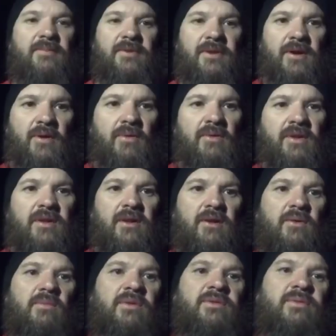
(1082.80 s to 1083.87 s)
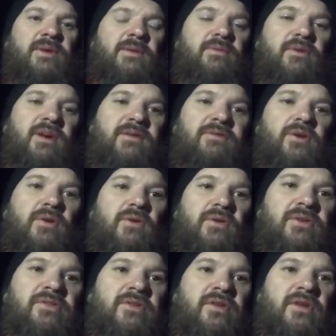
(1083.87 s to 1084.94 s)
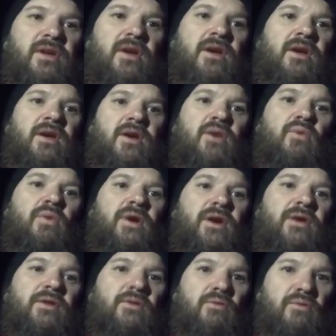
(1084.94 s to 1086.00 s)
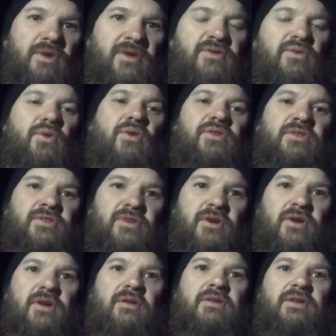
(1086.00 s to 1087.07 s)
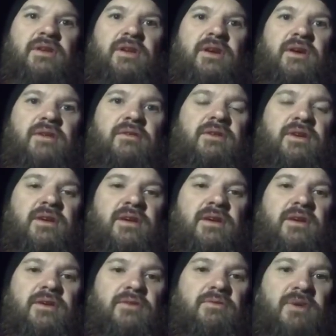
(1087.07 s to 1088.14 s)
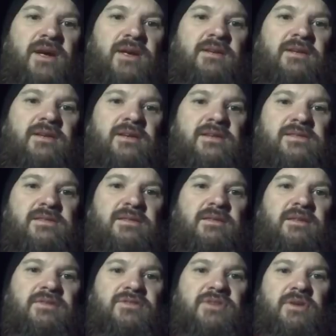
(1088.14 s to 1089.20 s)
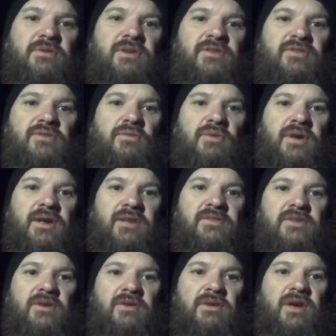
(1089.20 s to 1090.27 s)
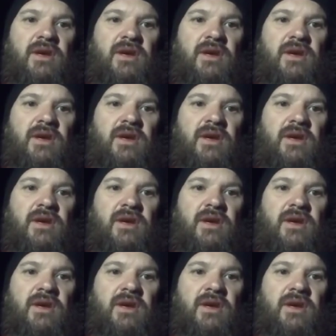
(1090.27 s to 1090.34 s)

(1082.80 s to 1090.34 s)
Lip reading: but only the homeless people have told us where the resources are, you know, and directed us and shown us the way. So